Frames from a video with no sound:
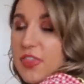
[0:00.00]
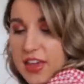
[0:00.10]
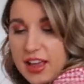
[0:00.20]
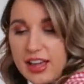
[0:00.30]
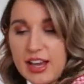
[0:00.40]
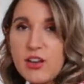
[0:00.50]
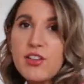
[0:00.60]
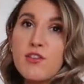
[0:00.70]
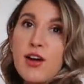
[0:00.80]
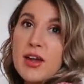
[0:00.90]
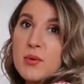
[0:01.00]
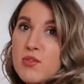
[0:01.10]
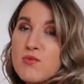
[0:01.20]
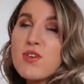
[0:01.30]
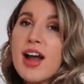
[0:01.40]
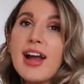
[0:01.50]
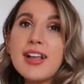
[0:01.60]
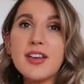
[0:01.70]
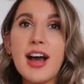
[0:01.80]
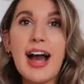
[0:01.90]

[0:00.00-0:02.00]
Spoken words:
think it looks great with red.